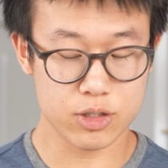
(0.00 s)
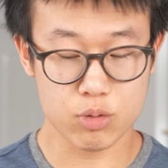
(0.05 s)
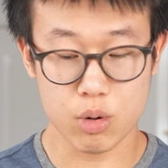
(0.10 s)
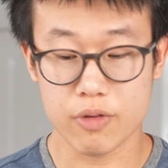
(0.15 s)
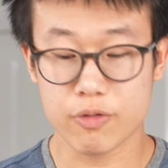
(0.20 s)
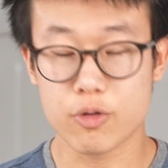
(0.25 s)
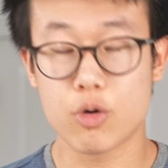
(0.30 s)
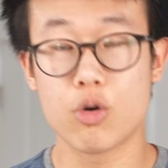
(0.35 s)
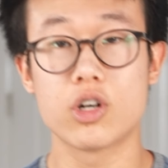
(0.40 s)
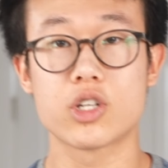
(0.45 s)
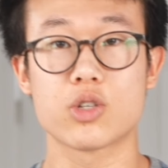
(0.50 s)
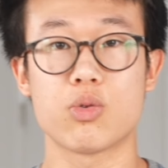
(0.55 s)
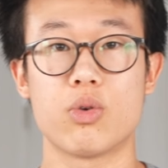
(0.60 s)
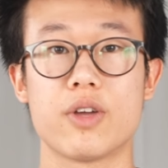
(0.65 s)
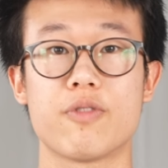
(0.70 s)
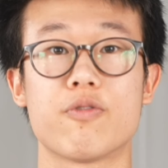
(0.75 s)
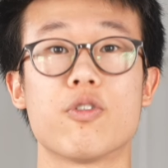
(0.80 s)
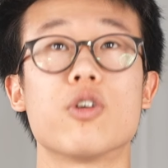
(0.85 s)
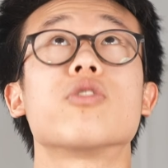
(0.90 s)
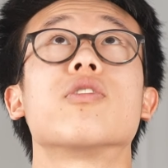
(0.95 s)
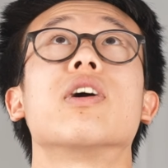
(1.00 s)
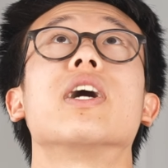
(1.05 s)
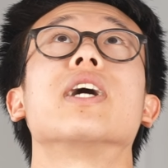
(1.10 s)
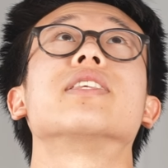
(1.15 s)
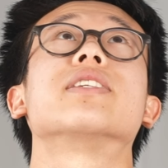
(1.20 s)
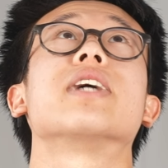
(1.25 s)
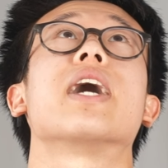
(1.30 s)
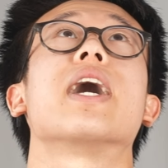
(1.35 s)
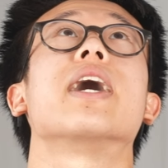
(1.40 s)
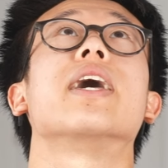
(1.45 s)
12 cores, 24
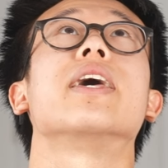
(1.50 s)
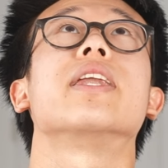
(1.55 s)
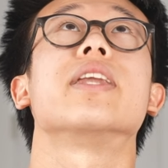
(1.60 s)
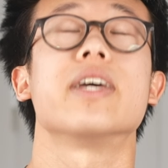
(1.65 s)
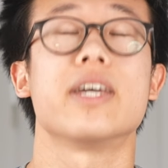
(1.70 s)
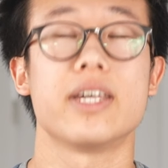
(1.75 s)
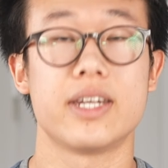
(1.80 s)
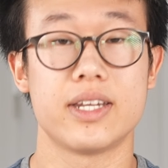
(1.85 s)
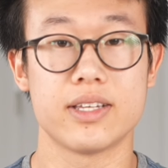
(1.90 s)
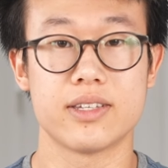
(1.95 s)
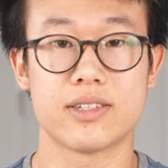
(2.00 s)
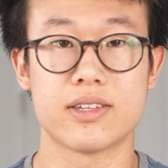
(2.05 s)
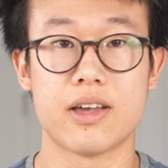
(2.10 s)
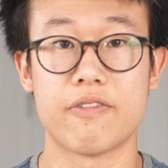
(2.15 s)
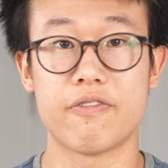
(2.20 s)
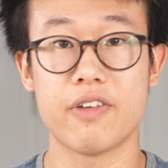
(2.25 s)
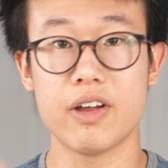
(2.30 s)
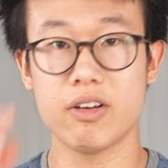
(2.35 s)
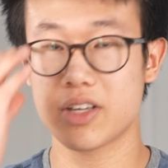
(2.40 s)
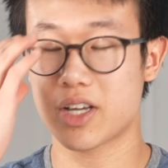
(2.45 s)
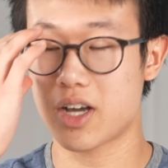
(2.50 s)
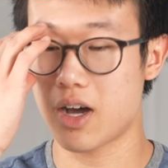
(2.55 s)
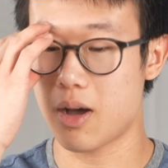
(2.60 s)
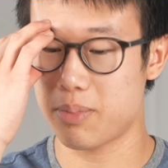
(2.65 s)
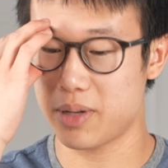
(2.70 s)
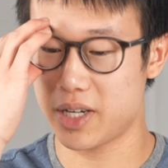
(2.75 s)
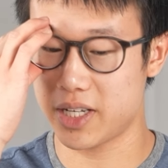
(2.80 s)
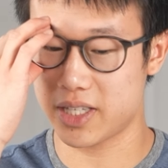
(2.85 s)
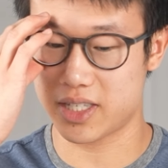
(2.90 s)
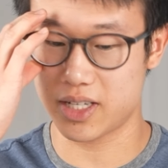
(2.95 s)
threads, and it is a fairly
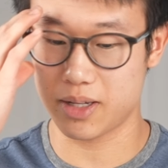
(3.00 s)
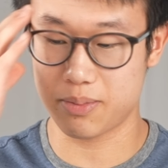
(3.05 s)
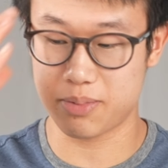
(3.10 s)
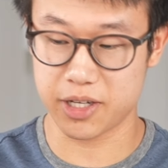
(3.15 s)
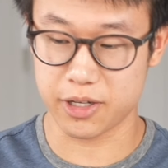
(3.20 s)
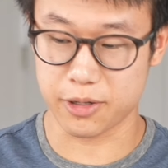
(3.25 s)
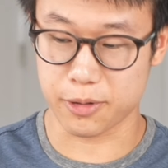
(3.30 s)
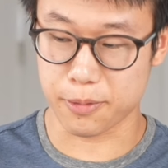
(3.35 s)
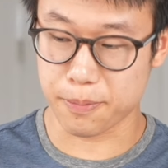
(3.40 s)
competent CPU. And